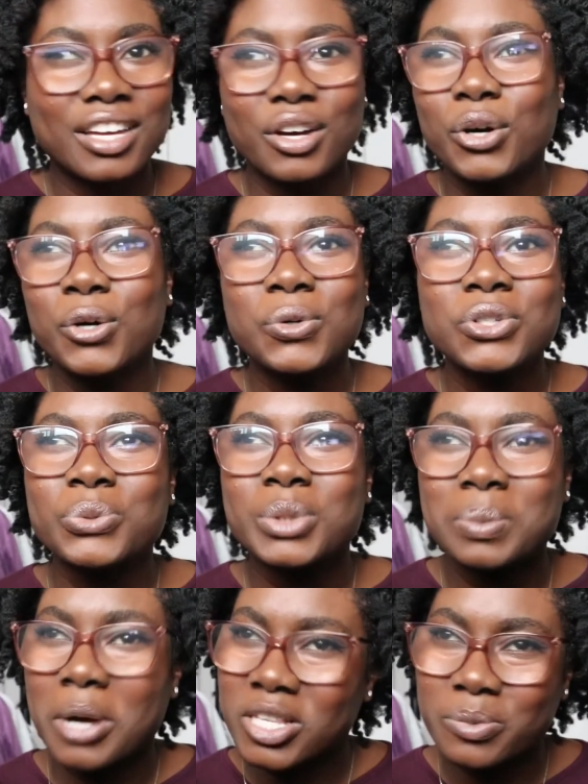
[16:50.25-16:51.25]
who is
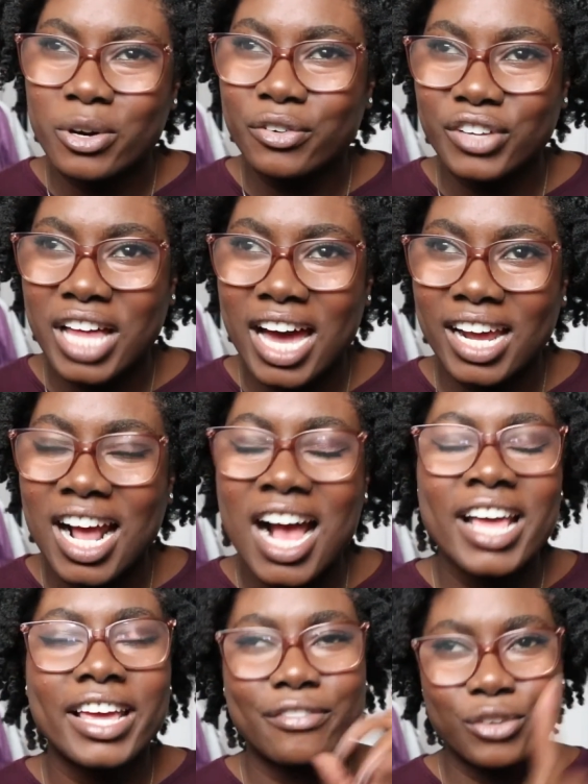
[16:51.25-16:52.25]
responsible for that?
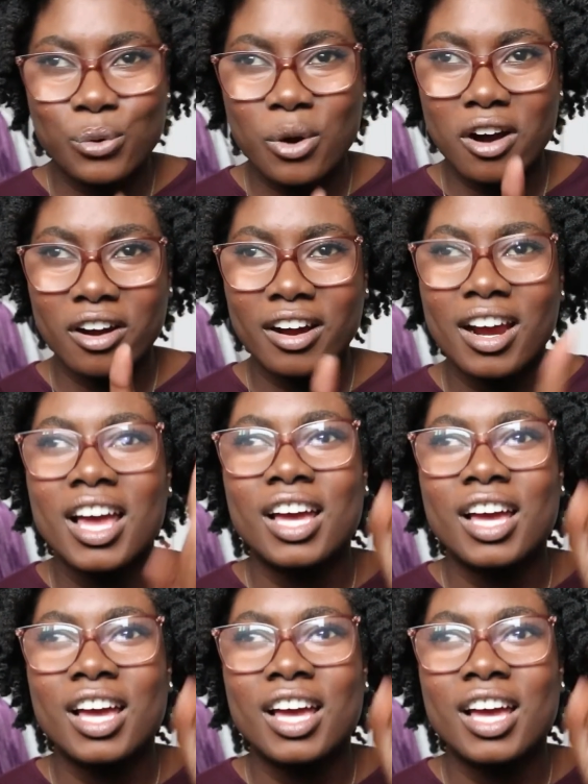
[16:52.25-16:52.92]
If you are